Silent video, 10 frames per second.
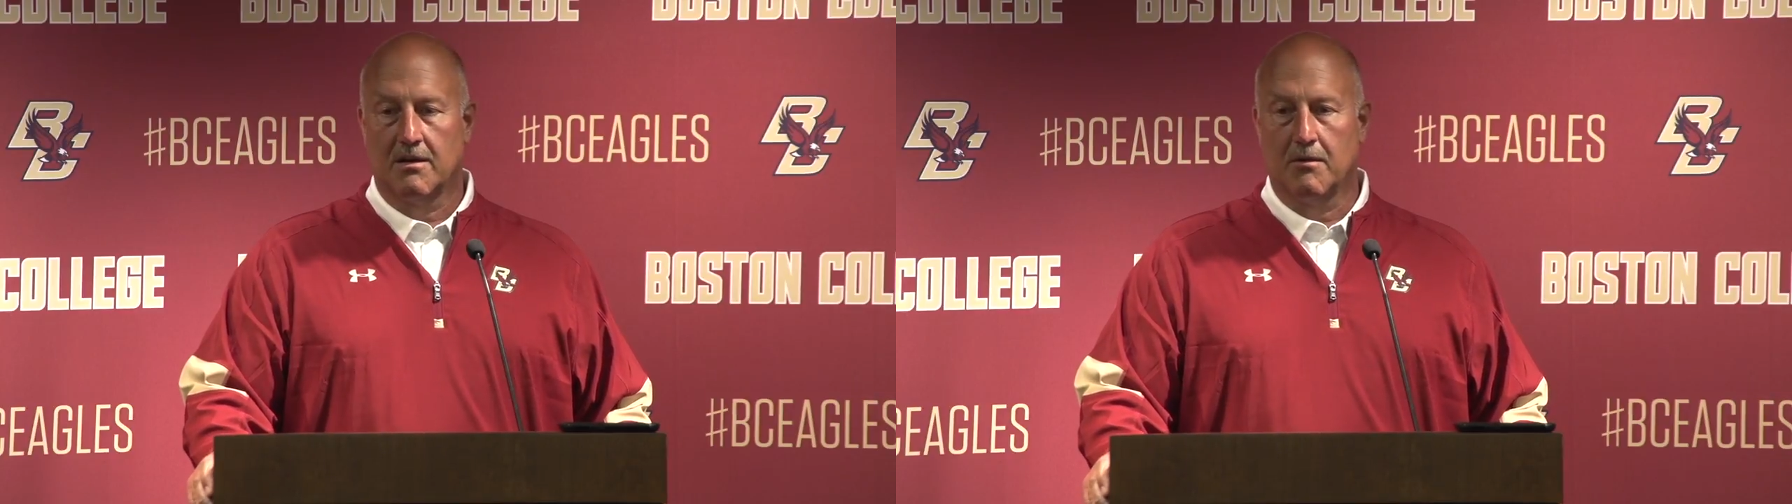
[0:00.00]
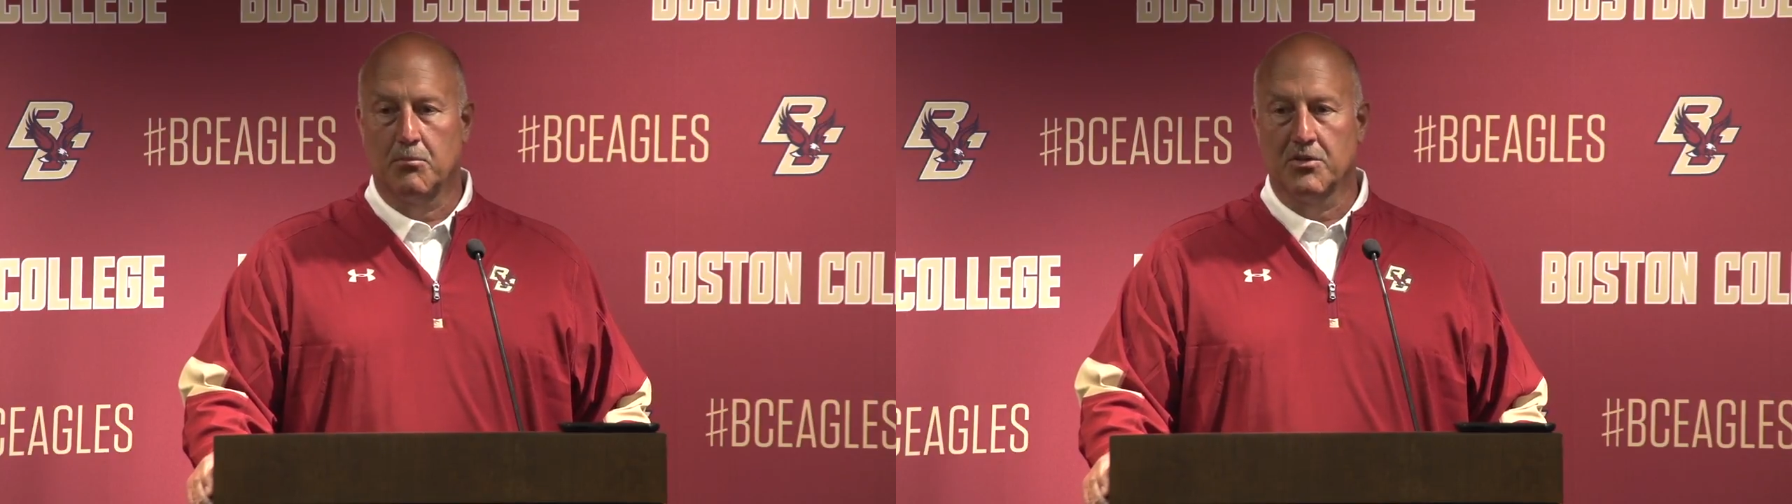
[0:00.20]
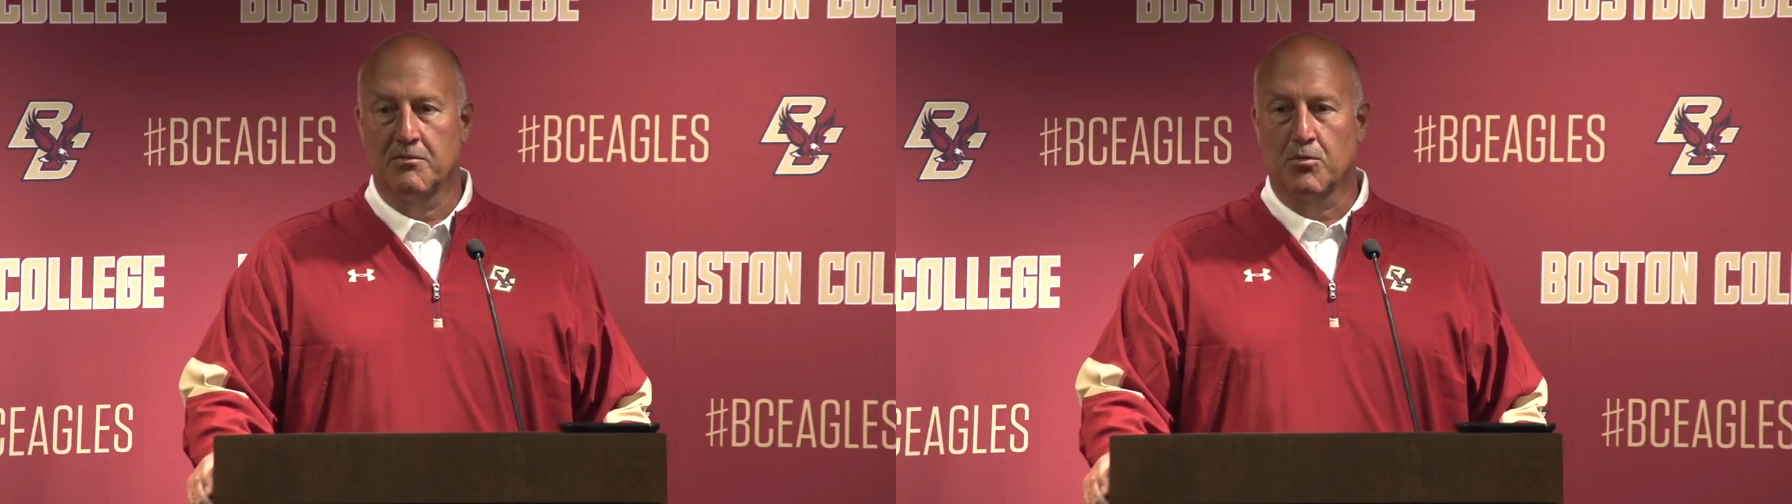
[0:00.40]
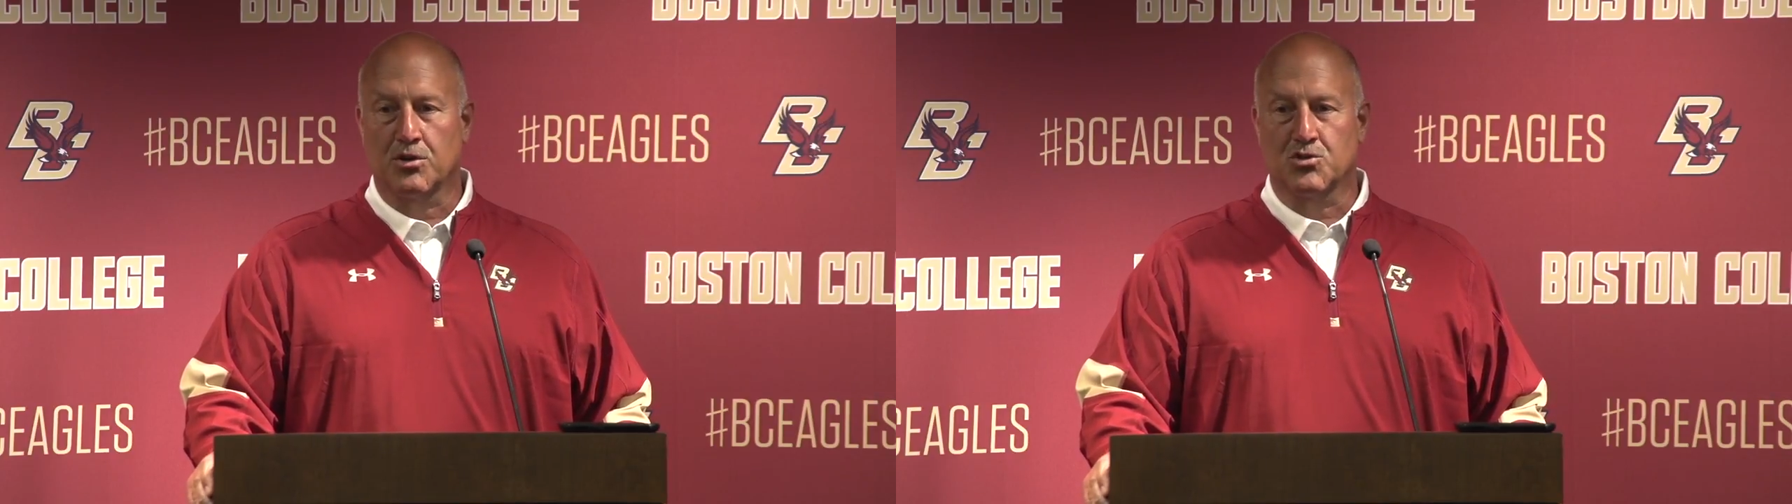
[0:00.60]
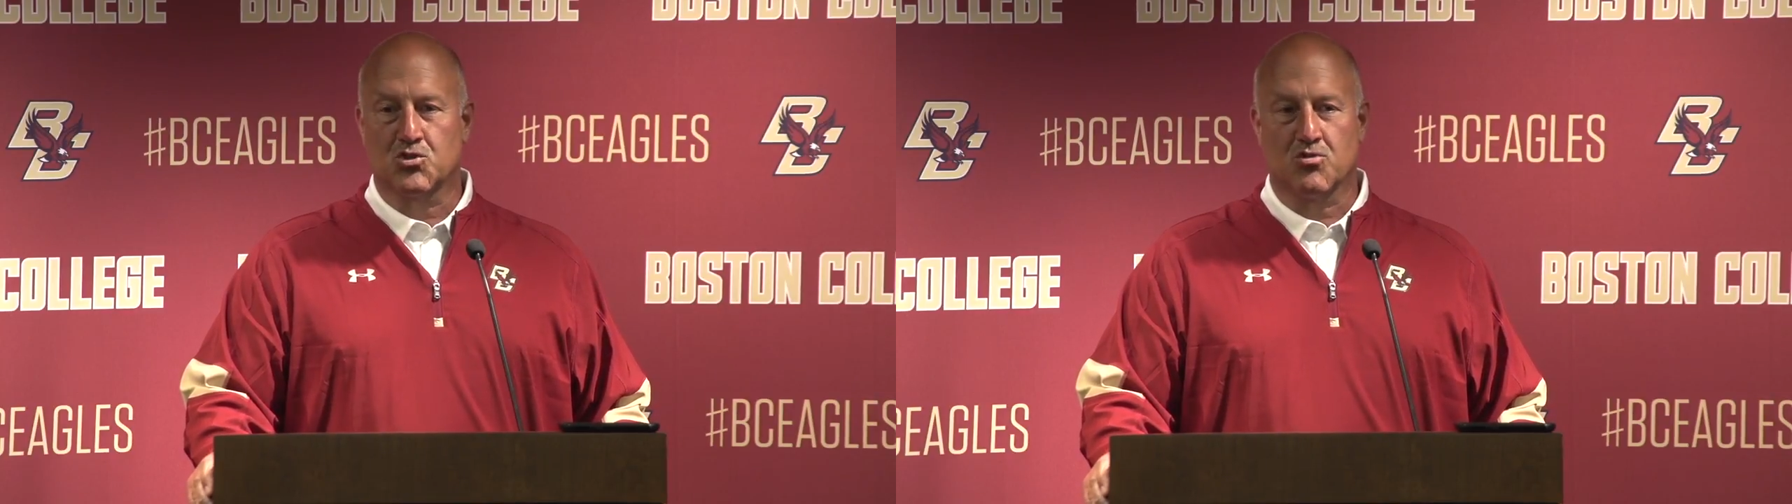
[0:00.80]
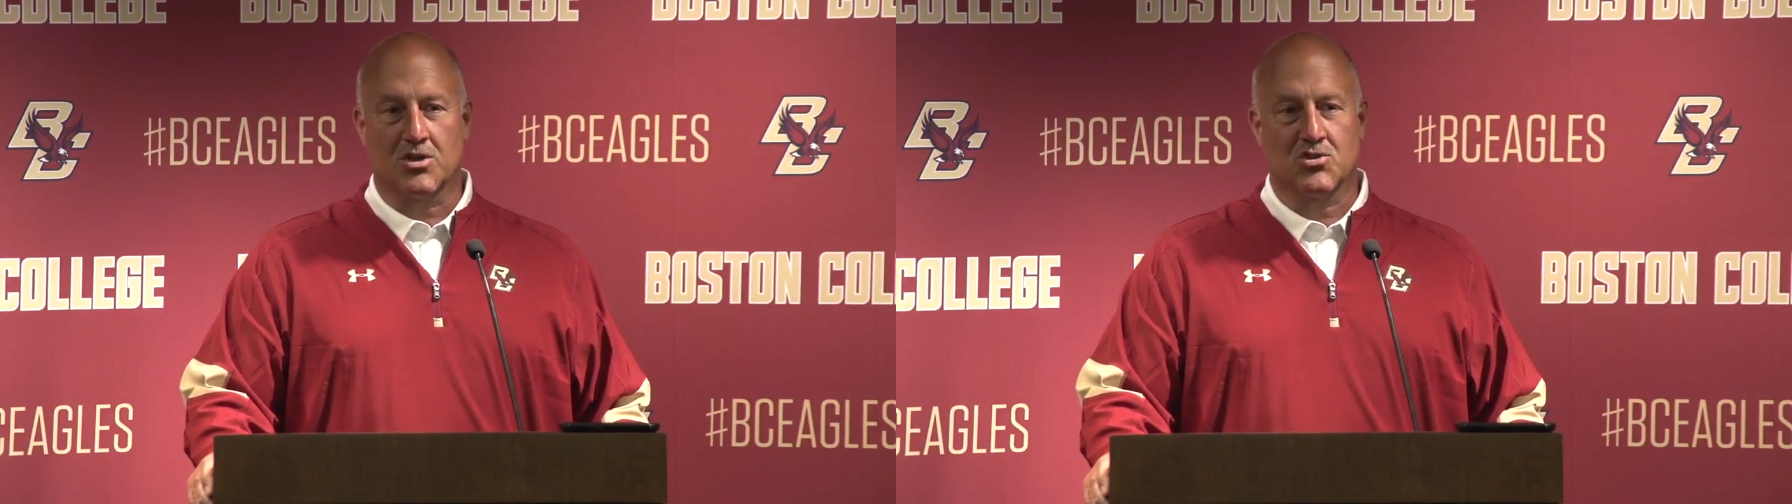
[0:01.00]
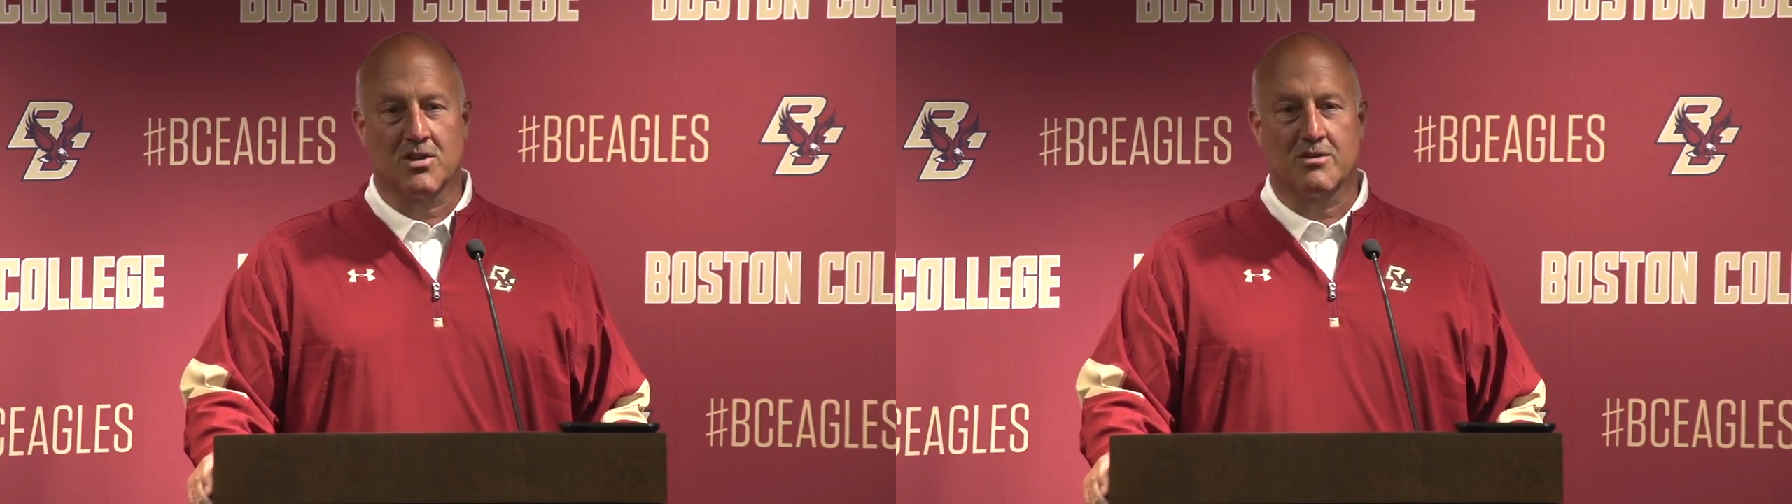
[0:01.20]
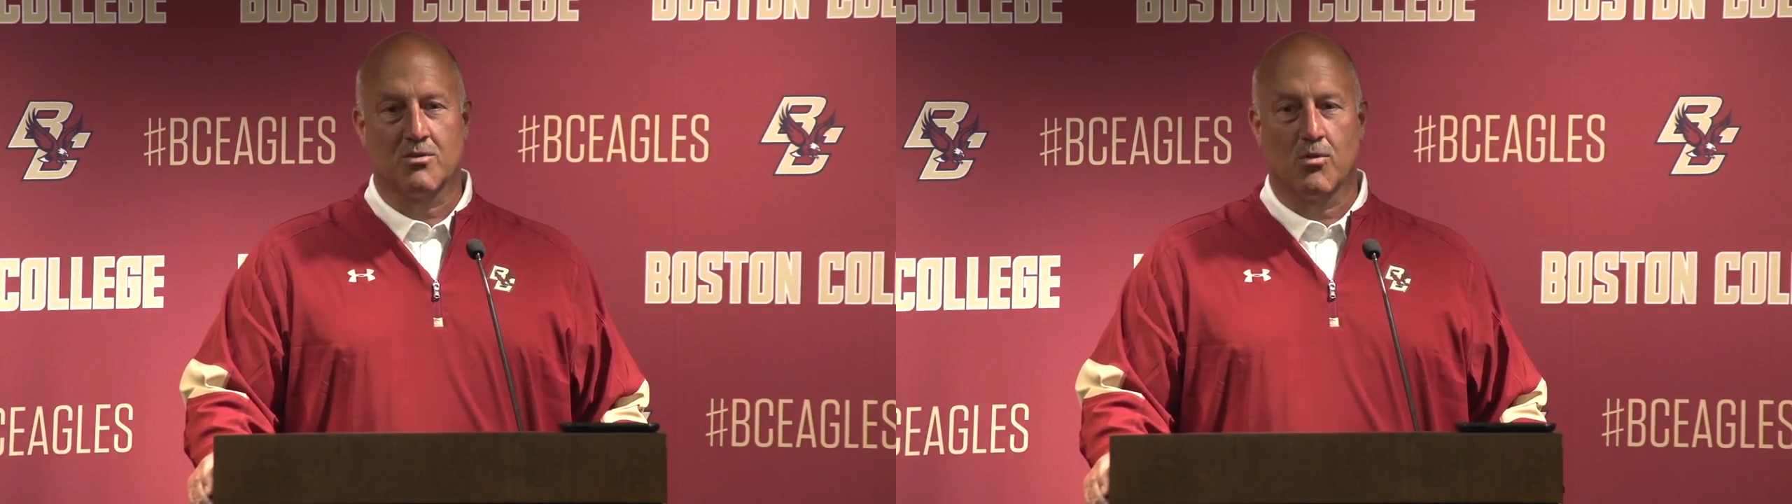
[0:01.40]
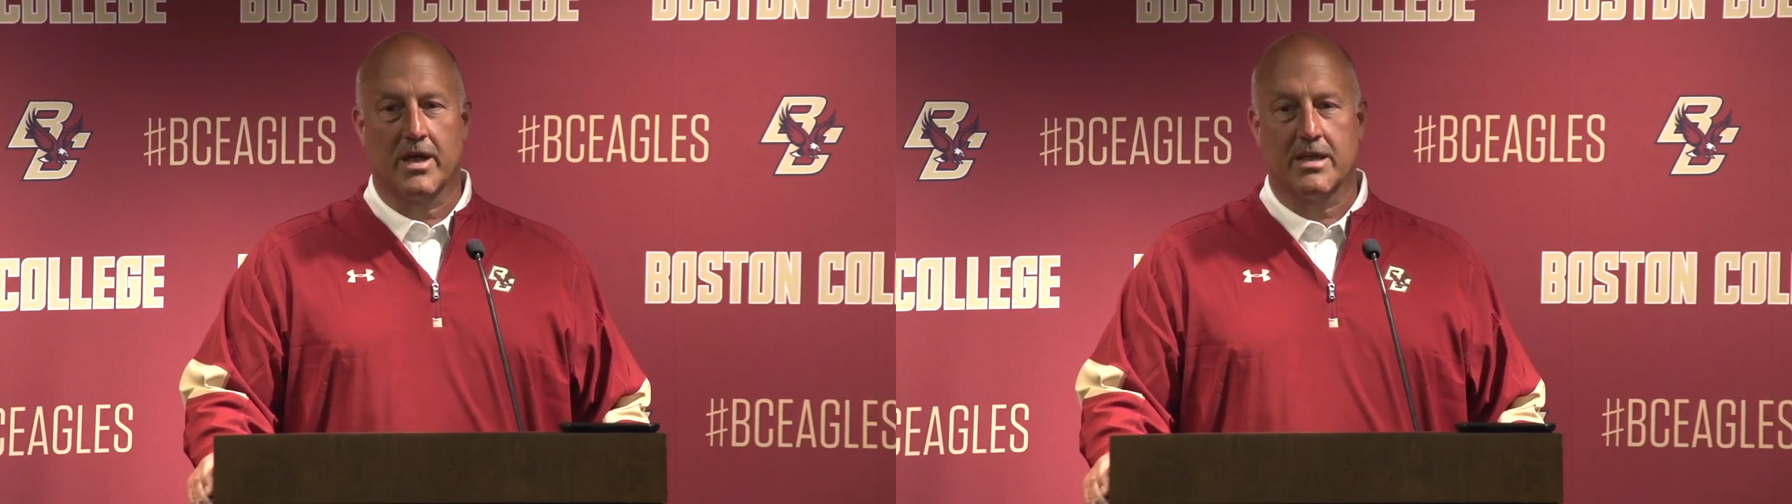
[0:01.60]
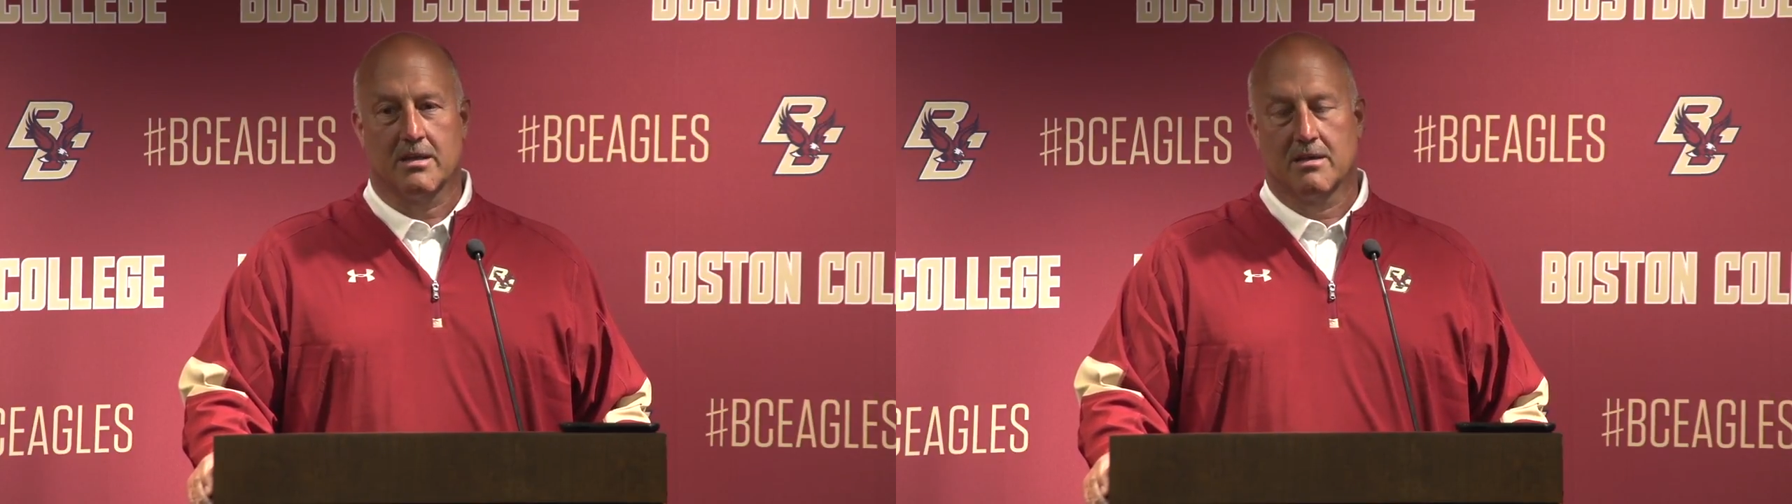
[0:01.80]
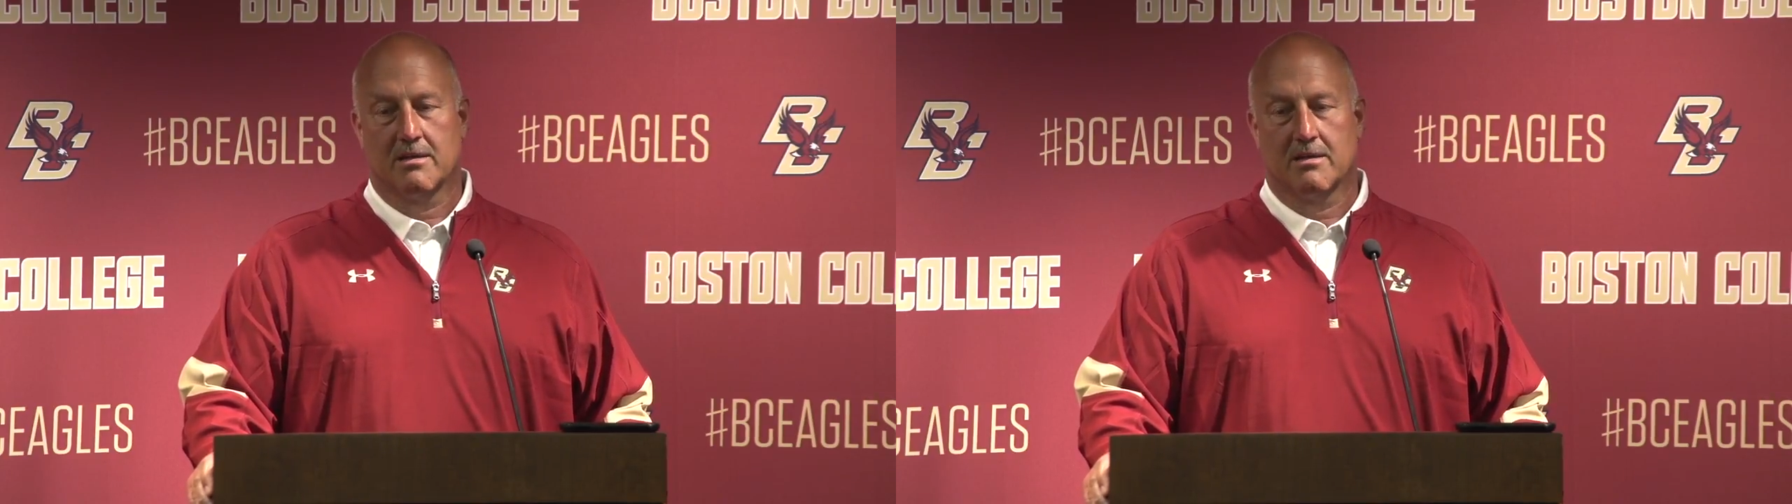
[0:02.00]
unbelievable construction underway.